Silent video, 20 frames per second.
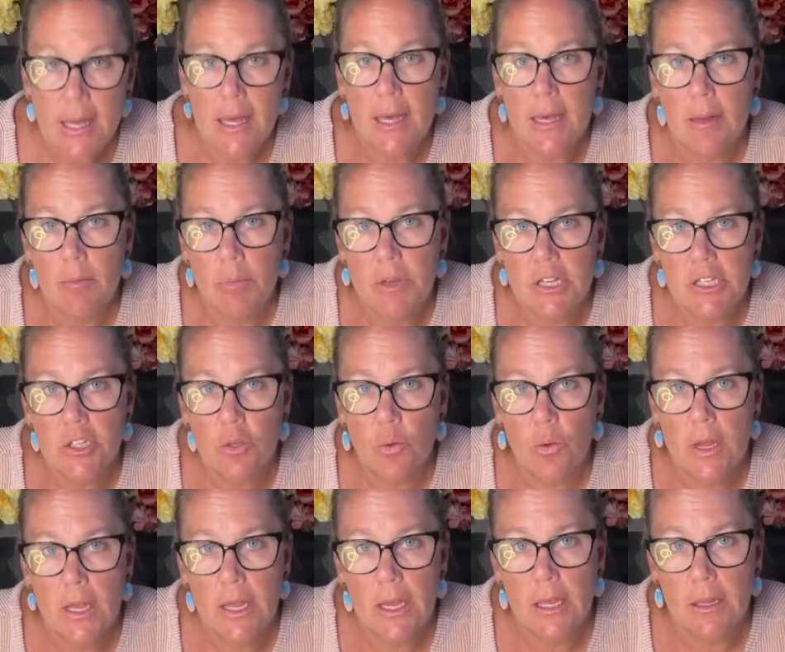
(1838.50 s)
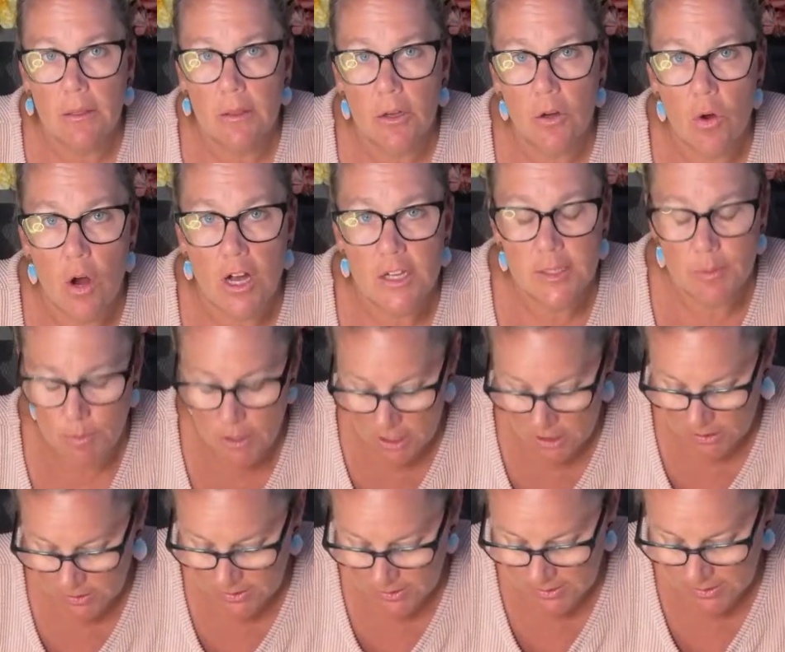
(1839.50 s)
in between the
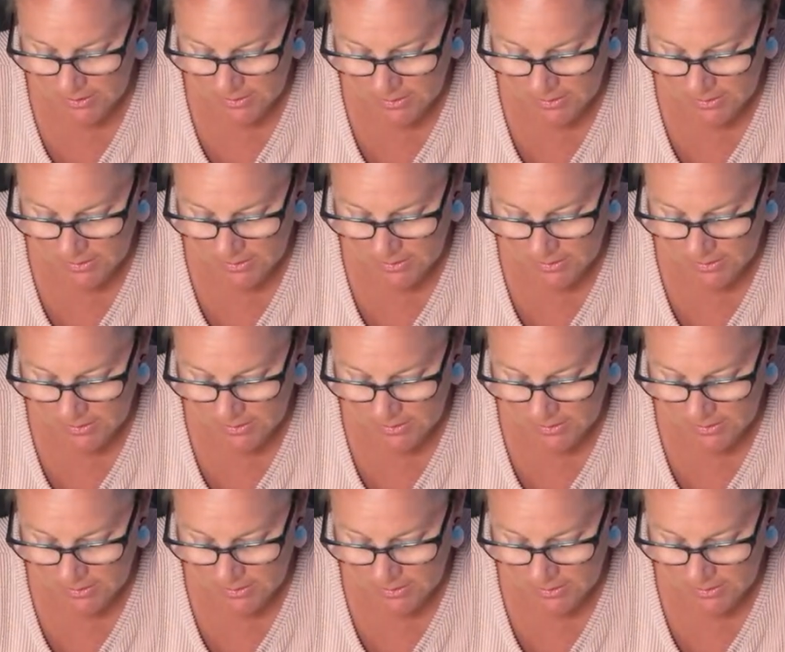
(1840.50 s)
crossbars,